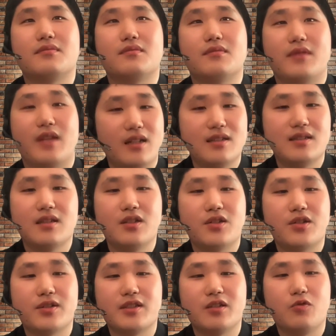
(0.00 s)
That is an
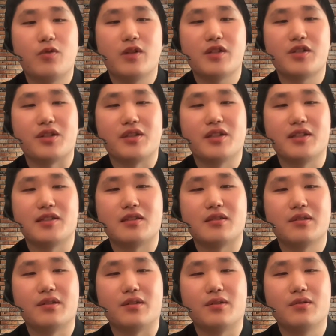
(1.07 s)
interesting question because,
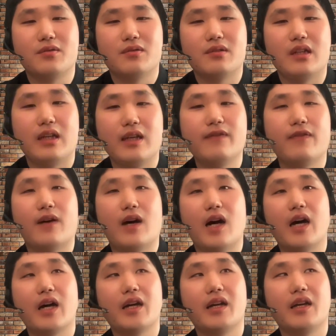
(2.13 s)
if
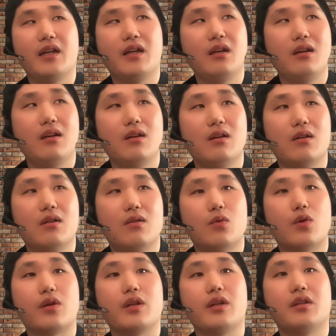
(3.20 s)
I
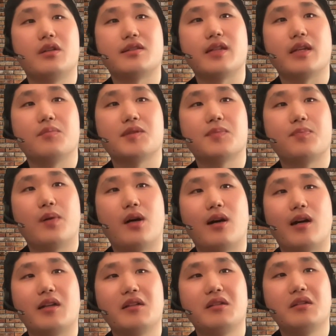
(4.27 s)
were in the same
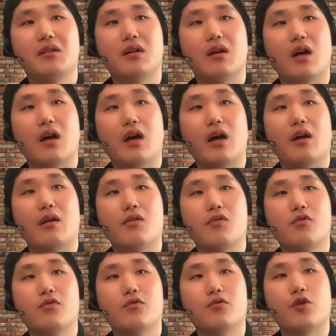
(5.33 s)
spot,
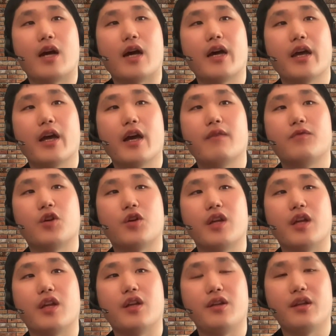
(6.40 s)
would I have done
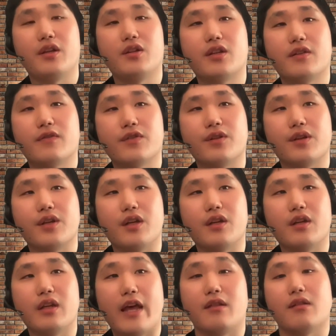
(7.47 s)
anything differently?
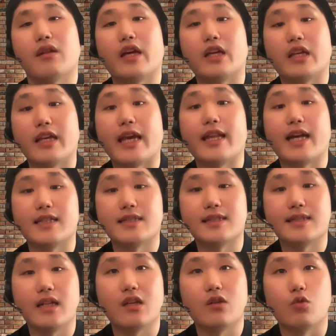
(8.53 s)
And can I
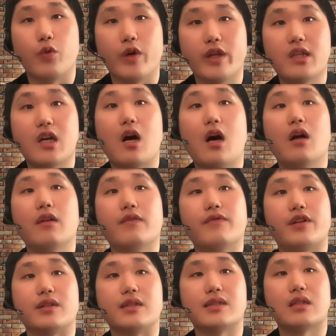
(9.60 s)
say that with
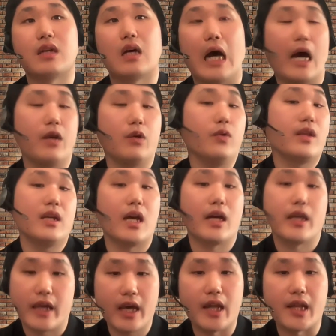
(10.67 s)
confidence? I don't think I
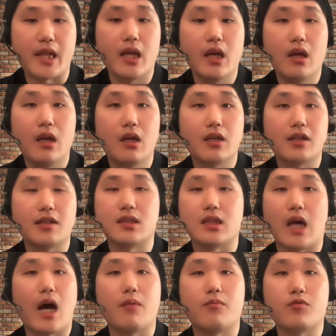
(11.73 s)
can. Because
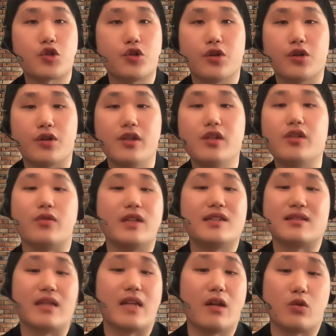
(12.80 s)
I'm sure,
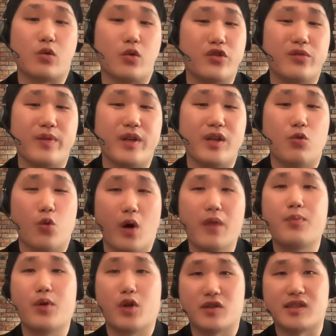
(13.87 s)
it's not going to be one
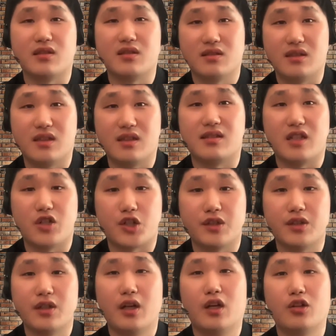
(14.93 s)
person's
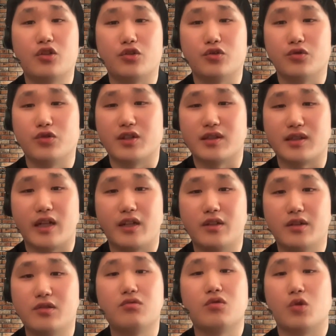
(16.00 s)
decision to just
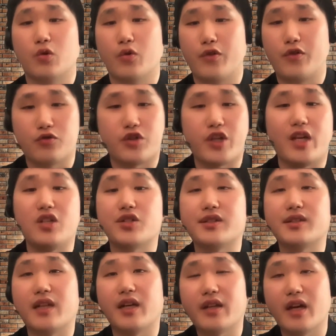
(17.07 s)
go through changes
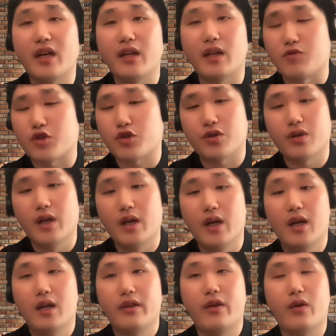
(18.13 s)
like that. I'm sure
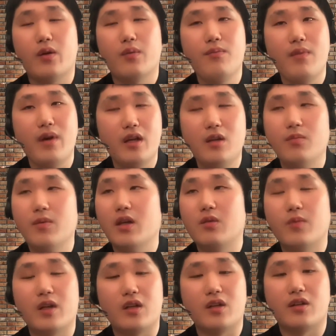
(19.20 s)
there are many, many,
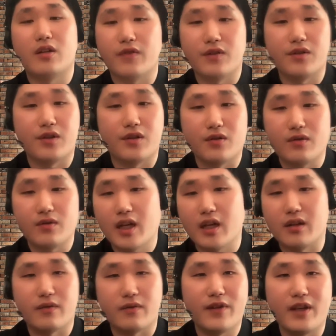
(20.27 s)
many different, kind
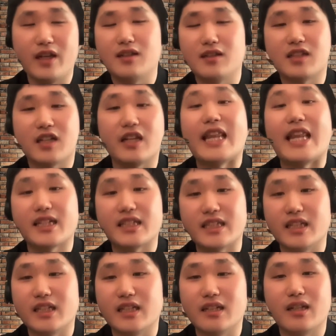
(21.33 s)
of things
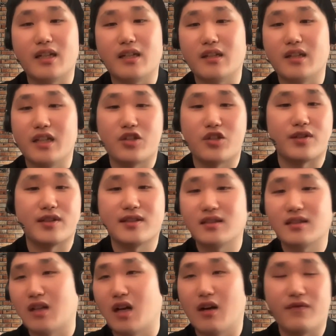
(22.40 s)
connected and
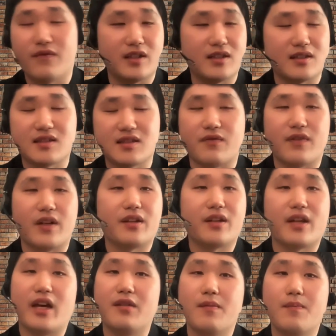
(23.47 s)
interest conflicts and stuff like
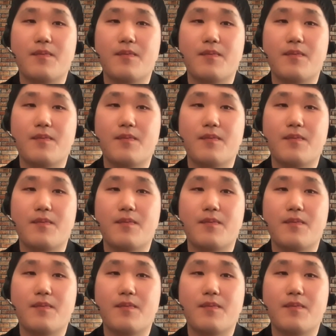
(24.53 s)
that.